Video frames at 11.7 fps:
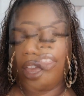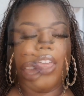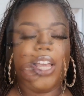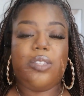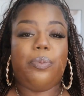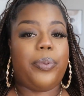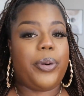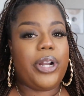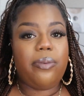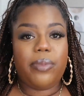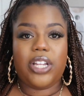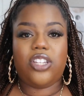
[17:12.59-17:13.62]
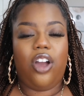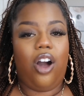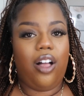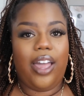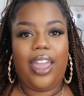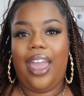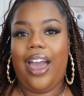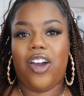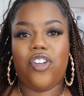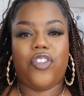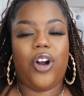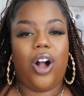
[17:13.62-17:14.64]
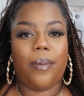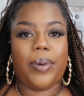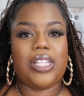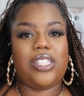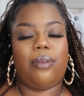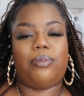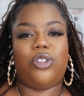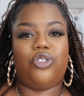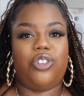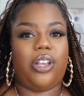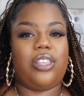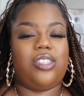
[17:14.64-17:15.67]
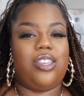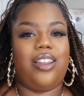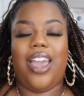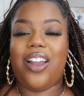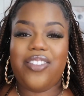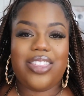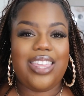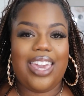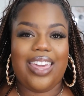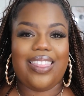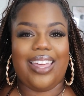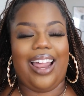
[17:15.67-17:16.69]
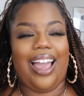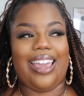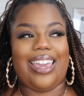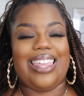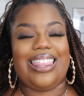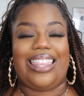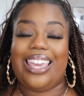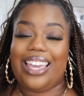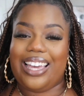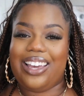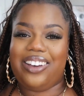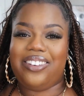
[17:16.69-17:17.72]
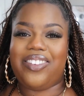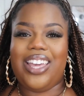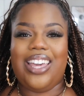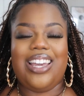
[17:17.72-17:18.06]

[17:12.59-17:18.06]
That's pretty much all I have for all my tips and tricks and everything that I can think of